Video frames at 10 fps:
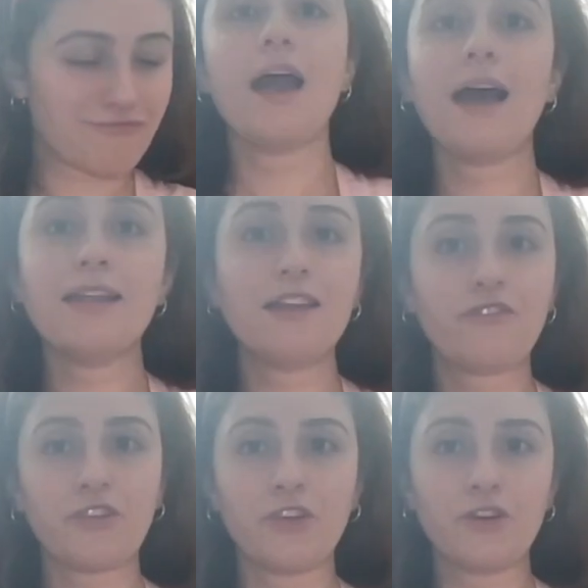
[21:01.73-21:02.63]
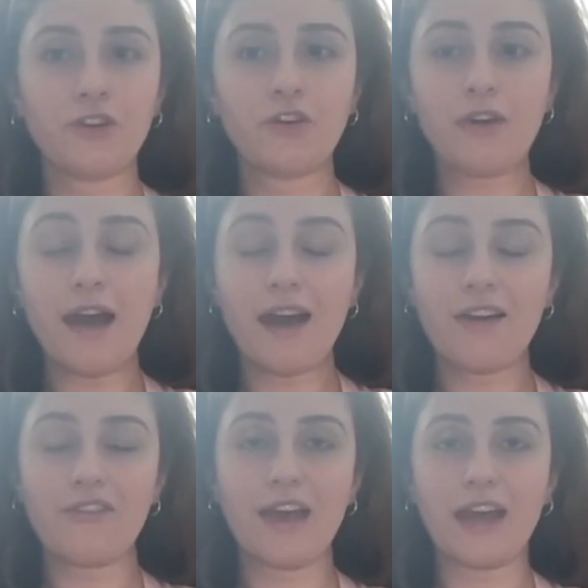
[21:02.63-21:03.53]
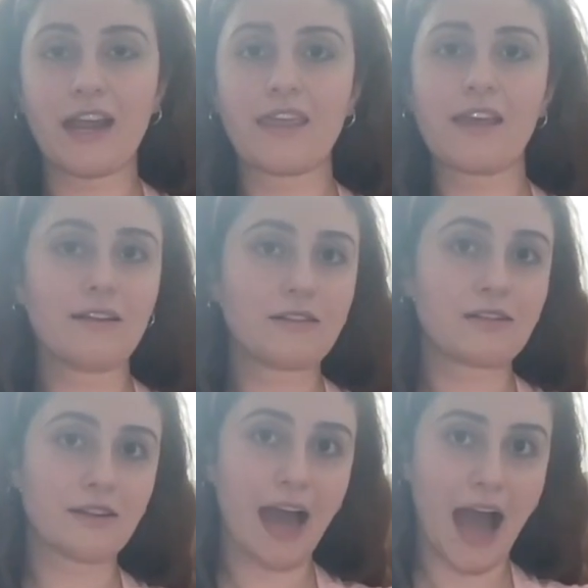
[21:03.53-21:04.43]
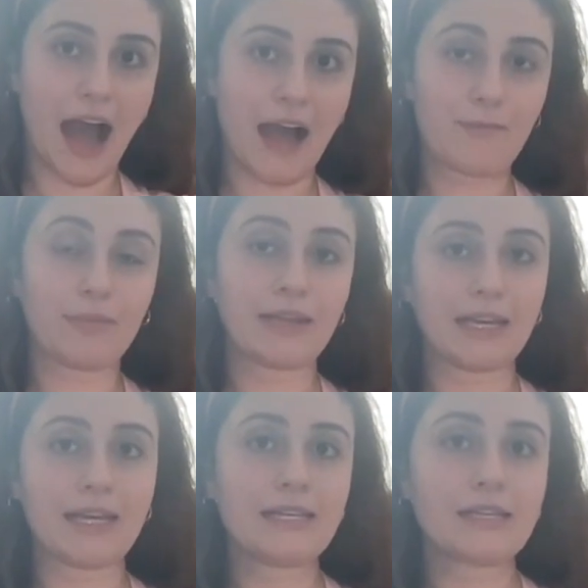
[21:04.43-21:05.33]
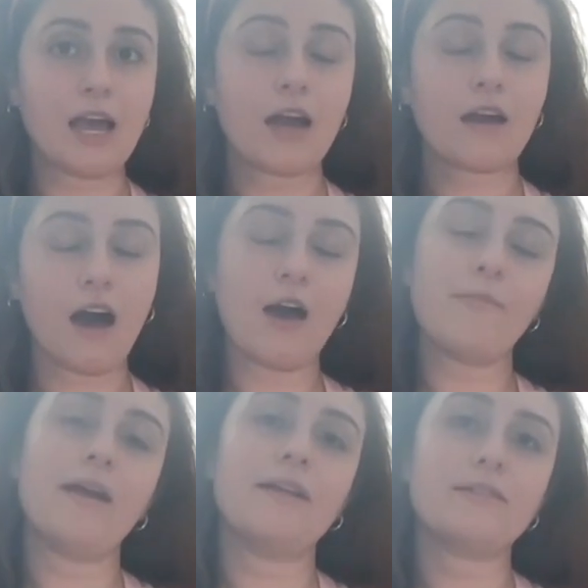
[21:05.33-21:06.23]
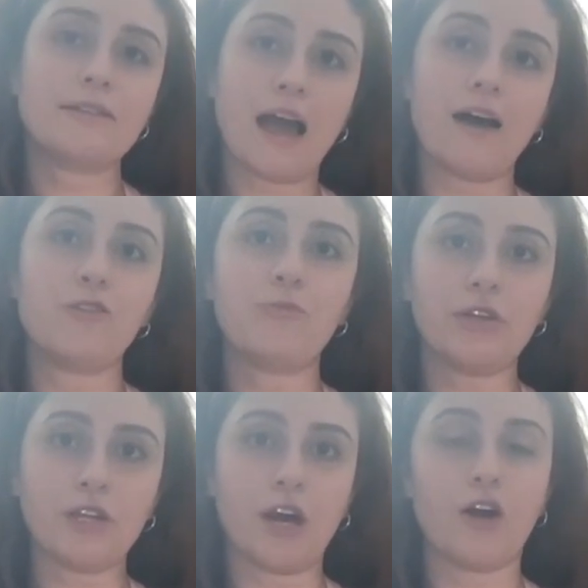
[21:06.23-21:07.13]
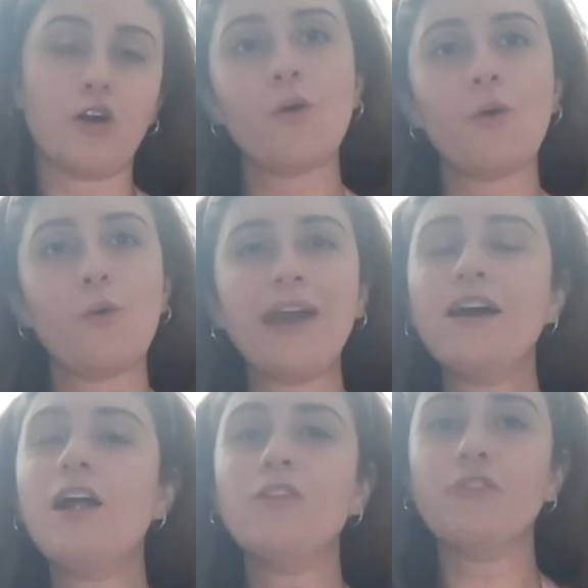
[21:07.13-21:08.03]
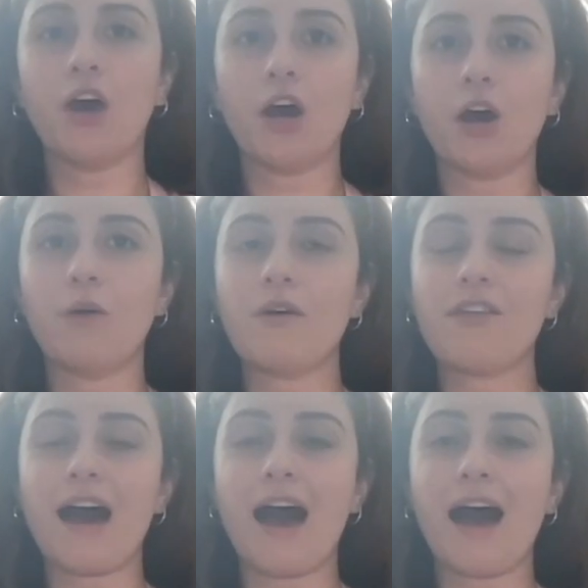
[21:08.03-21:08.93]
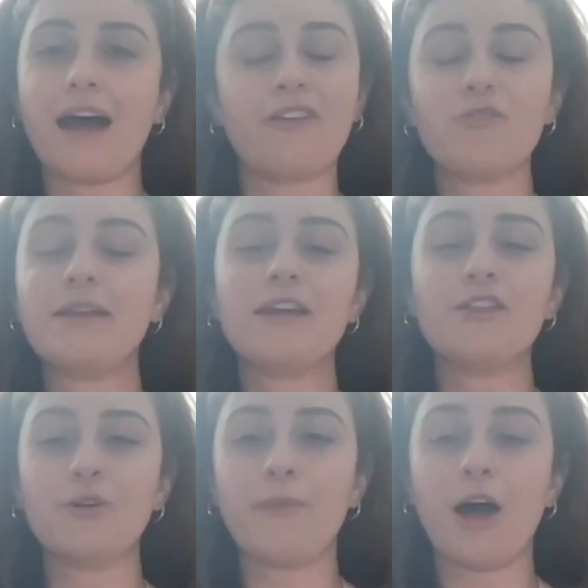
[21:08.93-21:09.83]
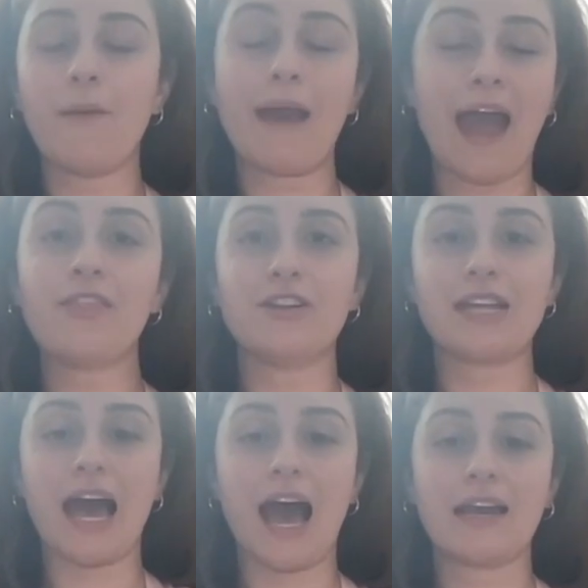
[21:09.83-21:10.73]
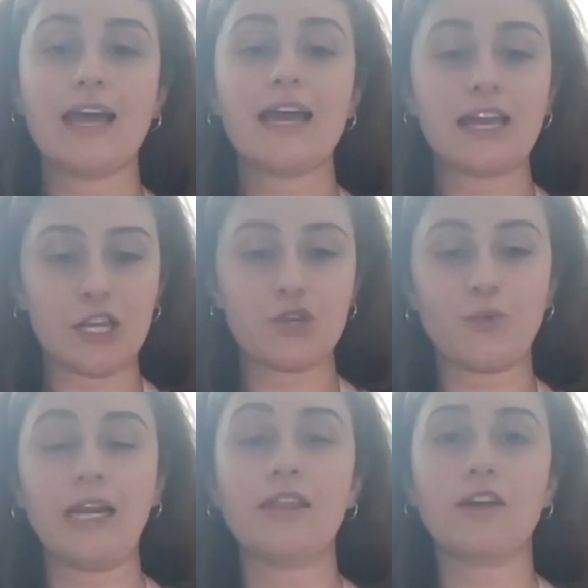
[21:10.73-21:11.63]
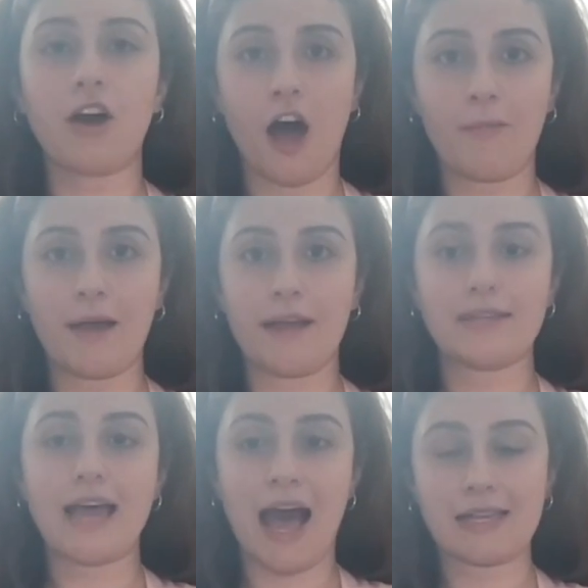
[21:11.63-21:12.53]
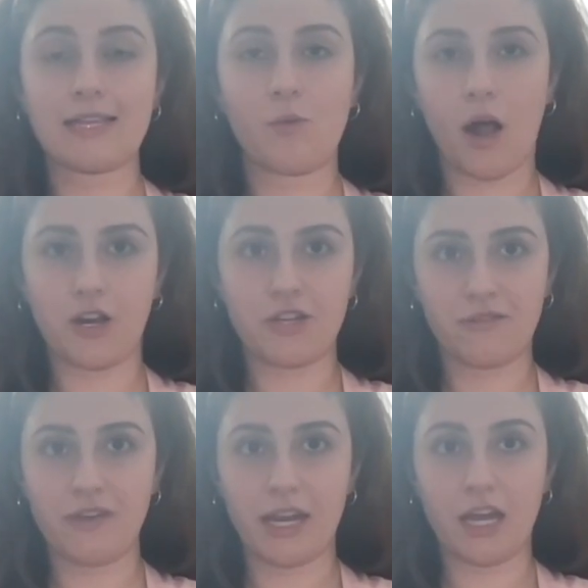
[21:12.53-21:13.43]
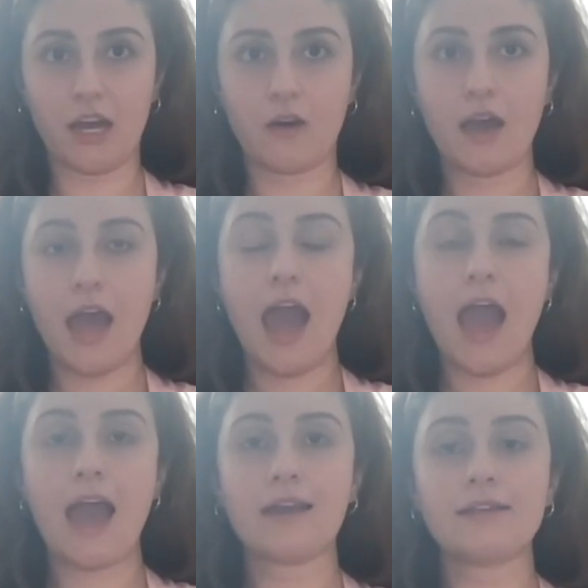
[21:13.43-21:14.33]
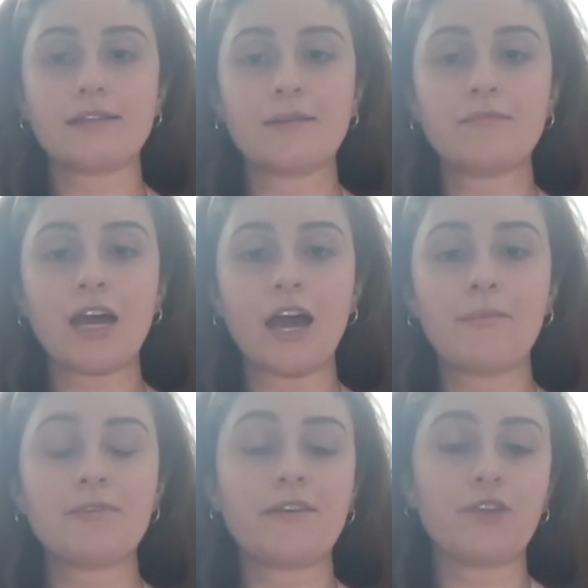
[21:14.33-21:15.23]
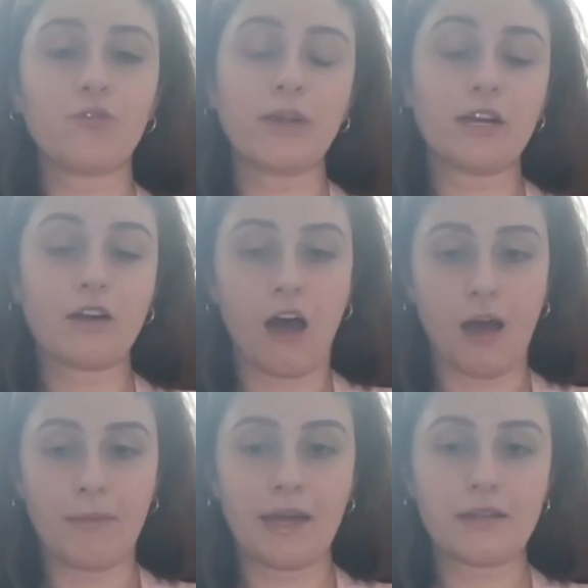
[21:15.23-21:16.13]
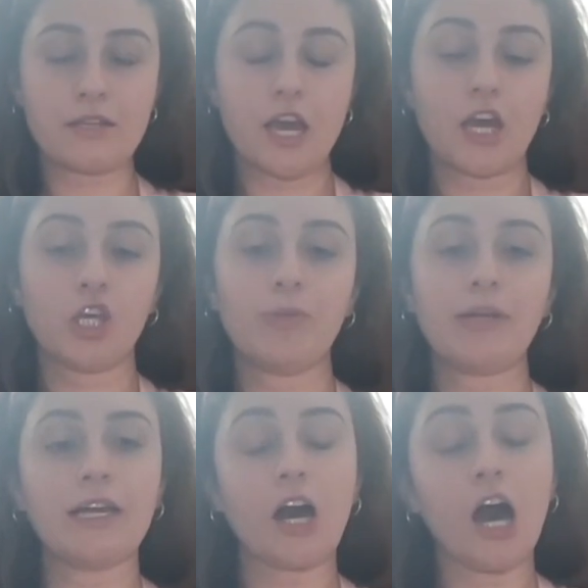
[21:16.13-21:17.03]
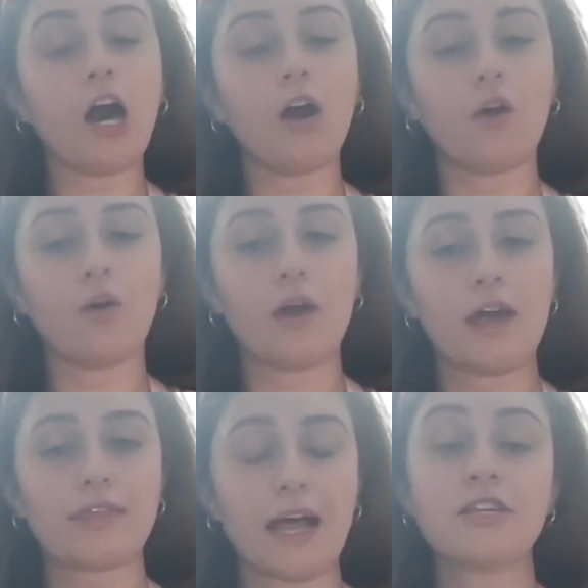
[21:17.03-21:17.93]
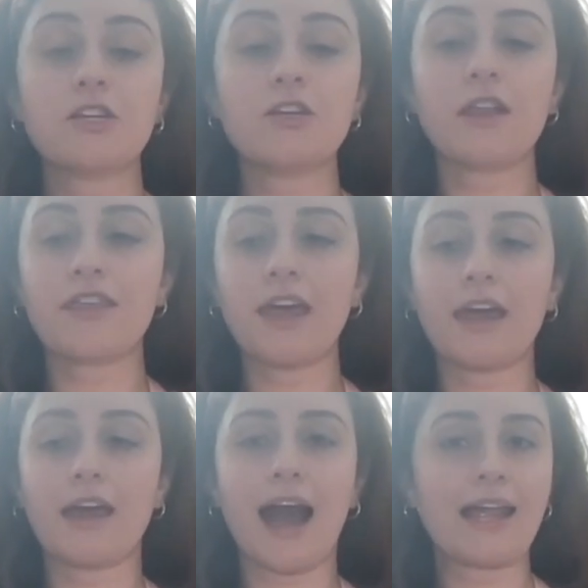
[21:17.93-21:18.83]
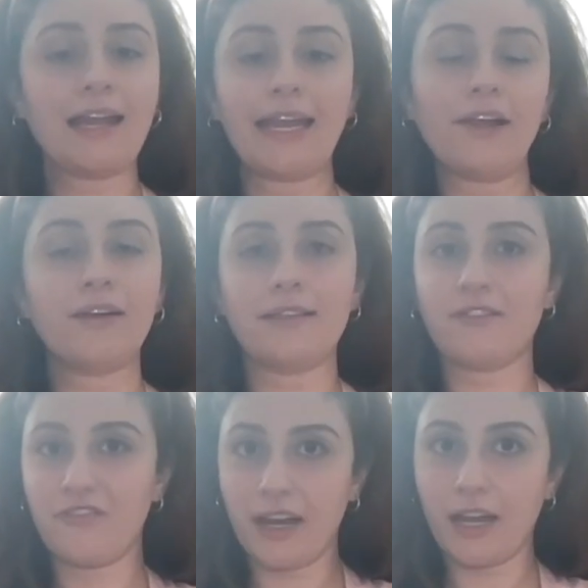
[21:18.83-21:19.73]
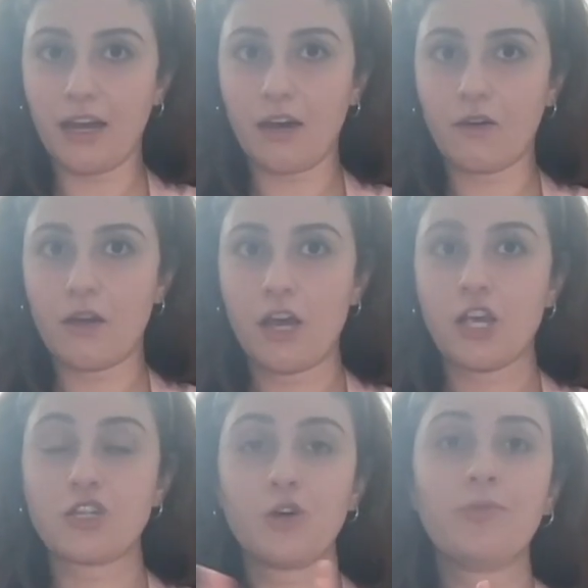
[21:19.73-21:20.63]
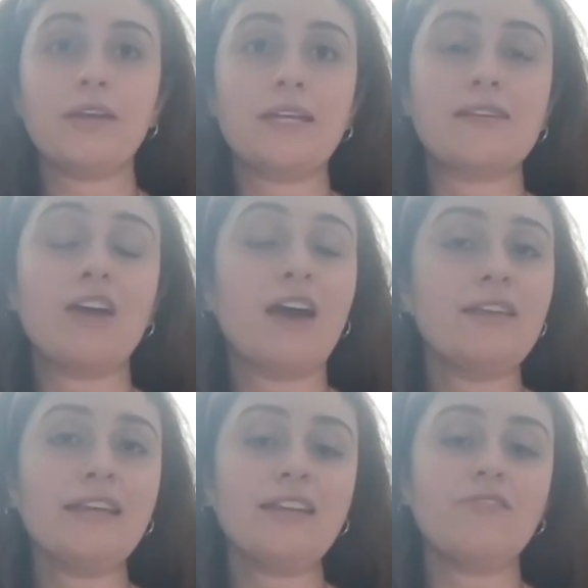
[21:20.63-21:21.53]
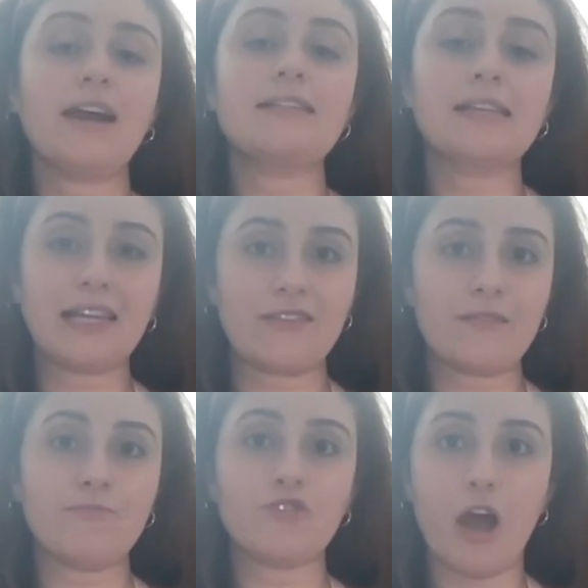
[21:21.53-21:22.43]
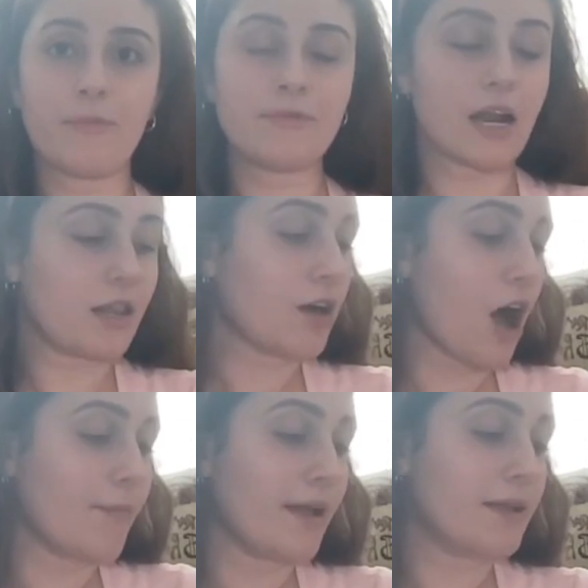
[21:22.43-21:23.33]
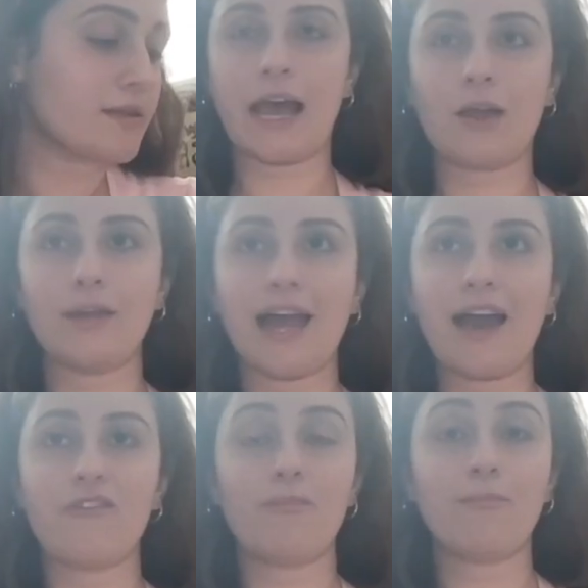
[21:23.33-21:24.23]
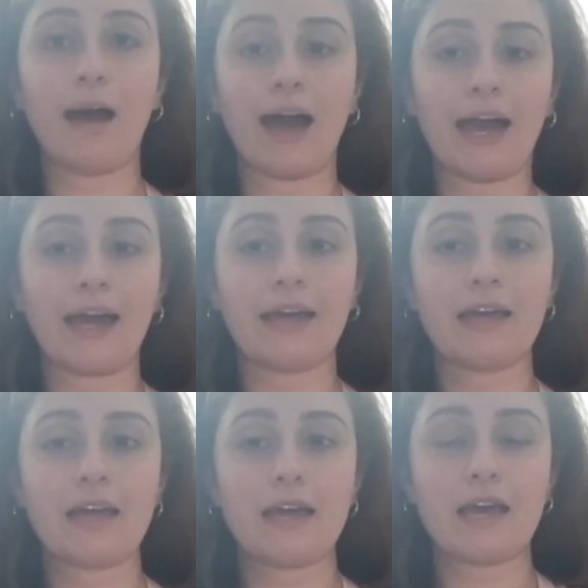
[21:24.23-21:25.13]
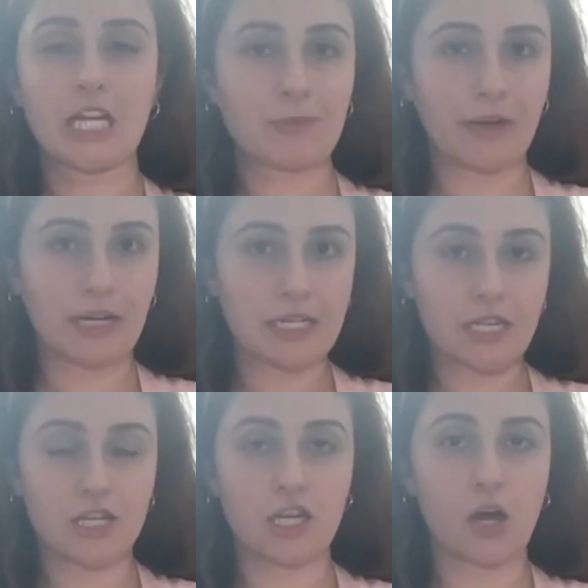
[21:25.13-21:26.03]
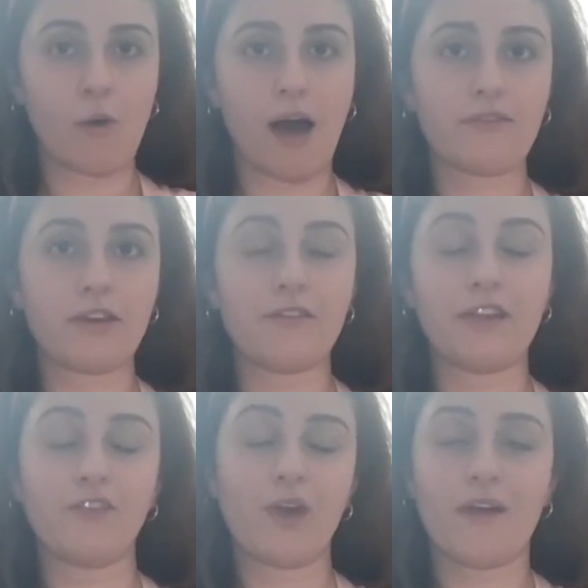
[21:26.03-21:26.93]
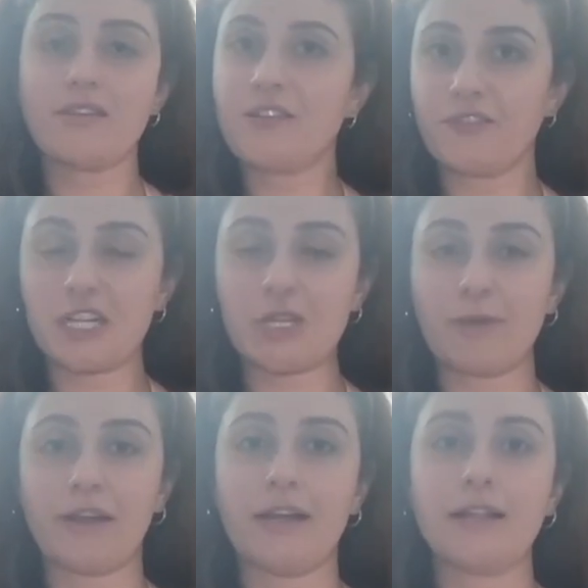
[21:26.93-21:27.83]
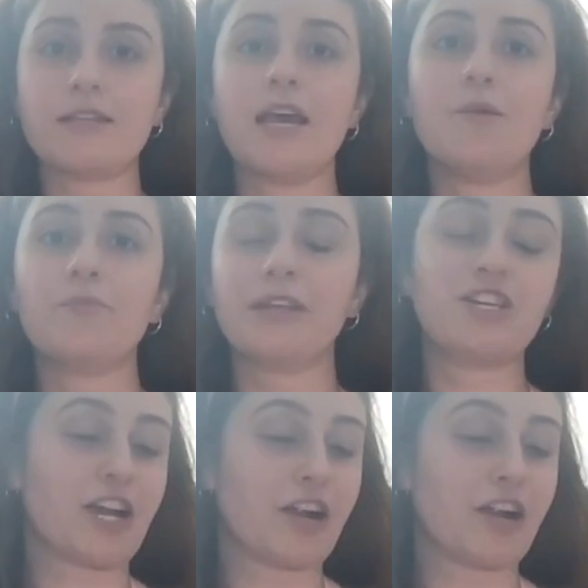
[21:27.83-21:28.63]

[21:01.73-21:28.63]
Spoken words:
And if you have anything else to add, please comment down below. We all know that everybody and their mom and their dad is reading the comments as they watch the video. And sometimes if you read a comment, you'll be like, oh, that's a good thing. I didn't hear it in the video. So please, if you have any advice, drop them down in the comments. I only have my experiences to go off of, and if you have a different experience, please share